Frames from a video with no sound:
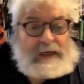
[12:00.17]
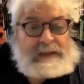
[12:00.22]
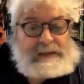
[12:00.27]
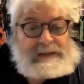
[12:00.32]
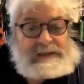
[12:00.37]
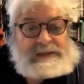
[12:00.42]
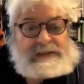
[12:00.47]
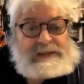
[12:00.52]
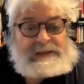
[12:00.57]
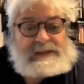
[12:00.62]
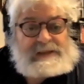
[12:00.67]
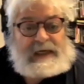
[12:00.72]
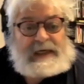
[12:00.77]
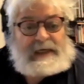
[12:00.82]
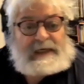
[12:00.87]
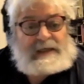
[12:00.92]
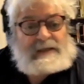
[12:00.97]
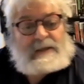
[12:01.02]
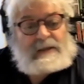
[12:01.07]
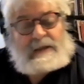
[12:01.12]
is to
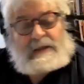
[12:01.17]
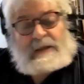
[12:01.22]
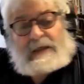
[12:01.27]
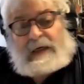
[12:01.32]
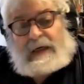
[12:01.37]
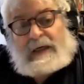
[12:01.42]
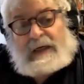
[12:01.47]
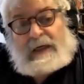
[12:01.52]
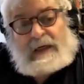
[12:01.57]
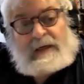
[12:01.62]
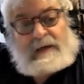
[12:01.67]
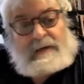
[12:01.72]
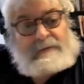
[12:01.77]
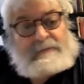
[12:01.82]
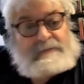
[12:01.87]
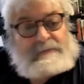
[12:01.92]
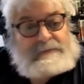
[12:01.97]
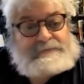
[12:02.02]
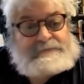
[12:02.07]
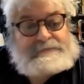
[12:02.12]
say, look,
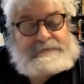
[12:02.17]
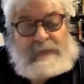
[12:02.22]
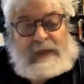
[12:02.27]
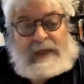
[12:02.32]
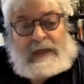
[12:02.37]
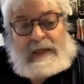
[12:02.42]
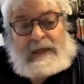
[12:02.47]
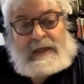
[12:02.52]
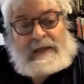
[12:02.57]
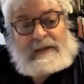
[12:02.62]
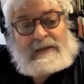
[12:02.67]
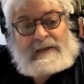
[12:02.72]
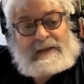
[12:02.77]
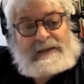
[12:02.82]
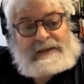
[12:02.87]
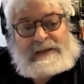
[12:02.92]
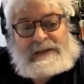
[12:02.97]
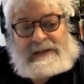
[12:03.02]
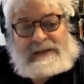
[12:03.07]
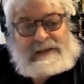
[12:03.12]

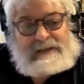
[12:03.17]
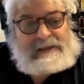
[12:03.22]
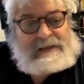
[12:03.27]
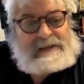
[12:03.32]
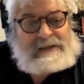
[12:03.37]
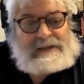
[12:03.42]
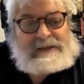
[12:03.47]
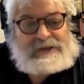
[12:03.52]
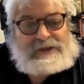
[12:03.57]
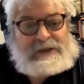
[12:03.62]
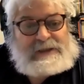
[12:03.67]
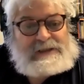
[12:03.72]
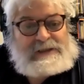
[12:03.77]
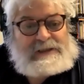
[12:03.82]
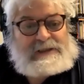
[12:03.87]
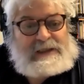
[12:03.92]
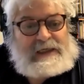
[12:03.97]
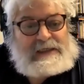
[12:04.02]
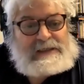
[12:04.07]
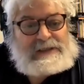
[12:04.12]
this is
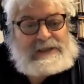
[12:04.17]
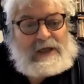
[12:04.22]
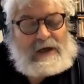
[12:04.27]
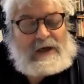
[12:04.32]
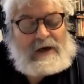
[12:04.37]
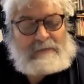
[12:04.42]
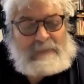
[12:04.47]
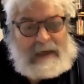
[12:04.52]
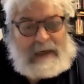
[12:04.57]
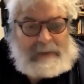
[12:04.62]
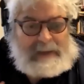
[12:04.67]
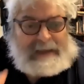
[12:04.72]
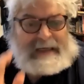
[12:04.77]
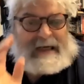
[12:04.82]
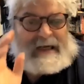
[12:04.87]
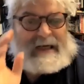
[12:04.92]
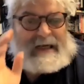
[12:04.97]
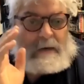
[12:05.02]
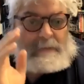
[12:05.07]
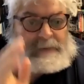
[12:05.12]
just CSR.
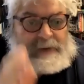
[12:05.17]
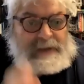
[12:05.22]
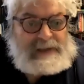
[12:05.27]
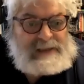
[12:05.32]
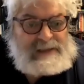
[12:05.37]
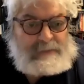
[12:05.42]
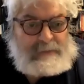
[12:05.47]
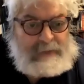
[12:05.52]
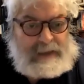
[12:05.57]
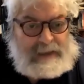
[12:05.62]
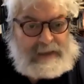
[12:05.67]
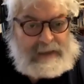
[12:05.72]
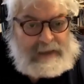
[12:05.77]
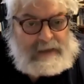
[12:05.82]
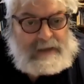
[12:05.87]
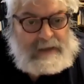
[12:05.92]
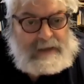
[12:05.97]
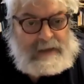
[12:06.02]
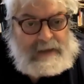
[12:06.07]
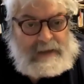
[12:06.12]
Maybe companies mean
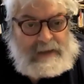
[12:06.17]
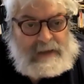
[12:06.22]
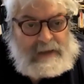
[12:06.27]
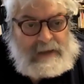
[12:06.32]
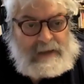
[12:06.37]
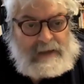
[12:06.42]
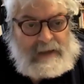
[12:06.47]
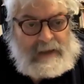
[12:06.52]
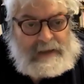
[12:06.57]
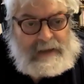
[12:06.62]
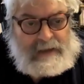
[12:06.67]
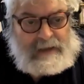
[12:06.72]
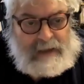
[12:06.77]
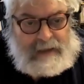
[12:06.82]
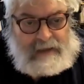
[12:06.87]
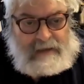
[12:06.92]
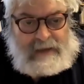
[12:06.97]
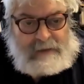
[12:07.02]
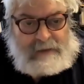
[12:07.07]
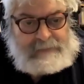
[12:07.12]
it, like a
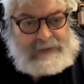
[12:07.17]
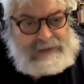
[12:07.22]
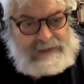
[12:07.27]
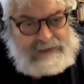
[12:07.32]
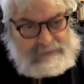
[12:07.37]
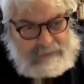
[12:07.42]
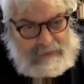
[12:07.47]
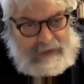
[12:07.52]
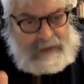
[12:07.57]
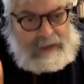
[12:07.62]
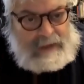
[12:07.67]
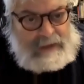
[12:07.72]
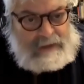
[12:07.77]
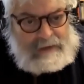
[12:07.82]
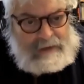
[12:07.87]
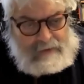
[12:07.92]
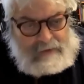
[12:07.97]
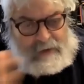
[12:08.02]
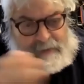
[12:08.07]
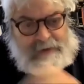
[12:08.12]
lot of companies
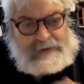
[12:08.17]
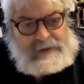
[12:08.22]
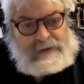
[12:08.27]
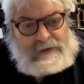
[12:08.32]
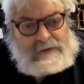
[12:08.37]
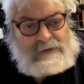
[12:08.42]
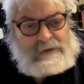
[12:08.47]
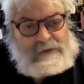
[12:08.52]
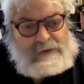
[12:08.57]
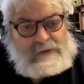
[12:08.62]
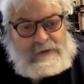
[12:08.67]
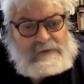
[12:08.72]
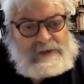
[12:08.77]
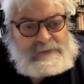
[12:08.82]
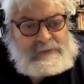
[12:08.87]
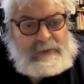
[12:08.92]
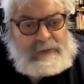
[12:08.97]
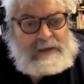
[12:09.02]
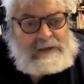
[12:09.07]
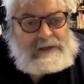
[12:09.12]
mean corporate social
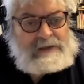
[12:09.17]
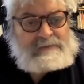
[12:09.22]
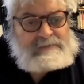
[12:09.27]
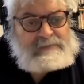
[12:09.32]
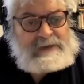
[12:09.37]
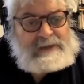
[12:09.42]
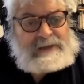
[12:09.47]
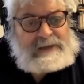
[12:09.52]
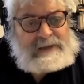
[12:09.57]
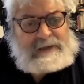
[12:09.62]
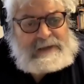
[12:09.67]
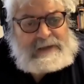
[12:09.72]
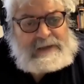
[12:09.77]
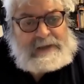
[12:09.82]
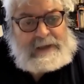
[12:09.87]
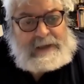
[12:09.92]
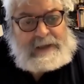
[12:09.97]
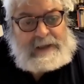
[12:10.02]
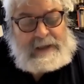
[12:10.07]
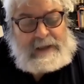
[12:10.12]

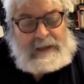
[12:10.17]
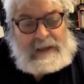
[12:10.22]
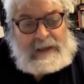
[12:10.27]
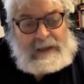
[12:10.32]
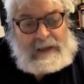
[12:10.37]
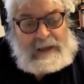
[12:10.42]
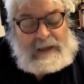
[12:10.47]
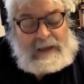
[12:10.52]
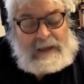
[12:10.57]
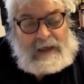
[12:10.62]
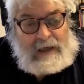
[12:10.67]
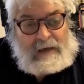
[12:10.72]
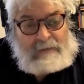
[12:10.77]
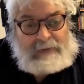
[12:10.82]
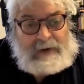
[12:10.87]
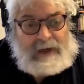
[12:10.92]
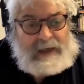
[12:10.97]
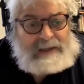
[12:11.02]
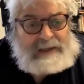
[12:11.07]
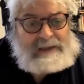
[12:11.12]
responsibility,
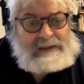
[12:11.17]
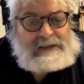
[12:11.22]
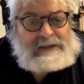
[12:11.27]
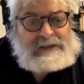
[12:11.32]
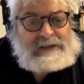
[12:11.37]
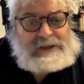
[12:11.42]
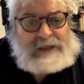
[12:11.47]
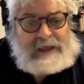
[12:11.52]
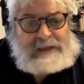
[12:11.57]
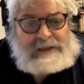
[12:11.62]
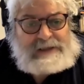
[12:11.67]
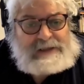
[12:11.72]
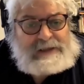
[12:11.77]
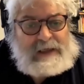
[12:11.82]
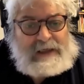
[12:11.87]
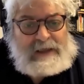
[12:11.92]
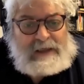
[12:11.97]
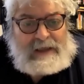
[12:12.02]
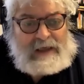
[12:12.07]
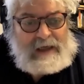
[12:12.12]
but this is
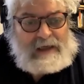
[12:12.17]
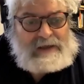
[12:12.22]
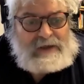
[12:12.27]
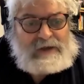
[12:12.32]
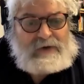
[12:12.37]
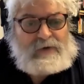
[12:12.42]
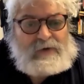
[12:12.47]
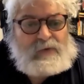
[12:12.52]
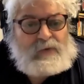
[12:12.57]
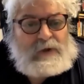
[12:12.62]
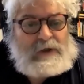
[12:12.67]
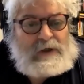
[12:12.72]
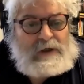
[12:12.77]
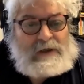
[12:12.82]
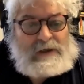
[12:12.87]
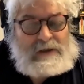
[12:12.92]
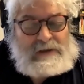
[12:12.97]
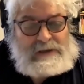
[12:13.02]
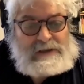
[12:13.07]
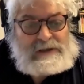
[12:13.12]
just new
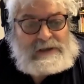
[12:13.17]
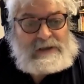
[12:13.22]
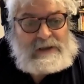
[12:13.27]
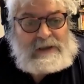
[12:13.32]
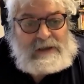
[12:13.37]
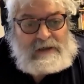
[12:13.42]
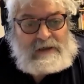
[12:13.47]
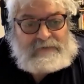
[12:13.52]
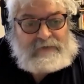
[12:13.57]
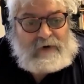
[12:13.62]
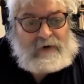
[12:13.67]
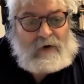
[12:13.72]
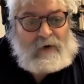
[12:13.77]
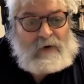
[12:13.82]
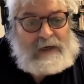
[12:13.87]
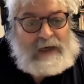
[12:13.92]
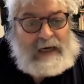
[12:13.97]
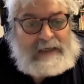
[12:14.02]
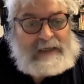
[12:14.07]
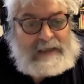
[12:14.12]
words for
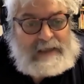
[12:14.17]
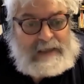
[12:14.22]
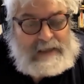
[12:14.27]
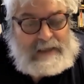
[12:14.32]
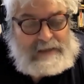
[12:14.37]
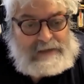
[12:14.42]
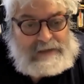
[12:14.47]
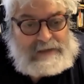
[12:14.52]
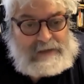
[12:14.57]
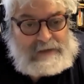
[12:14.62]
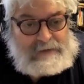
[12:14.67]
old ideas.